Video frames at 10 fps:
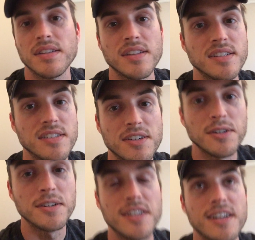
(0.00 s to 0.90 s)
and things that are
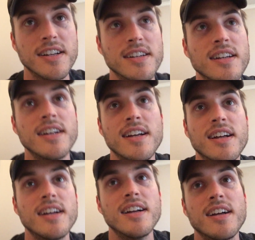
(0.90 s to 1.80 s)
going on,
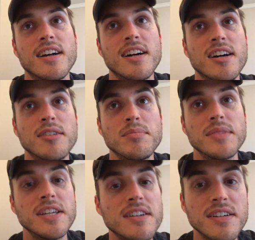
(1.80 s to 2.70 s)

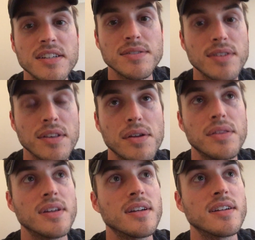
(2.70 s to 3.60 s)
eagerness for other
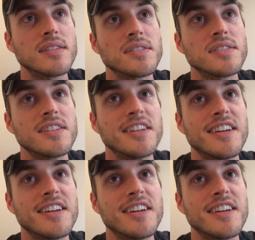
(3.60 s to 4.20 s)
things.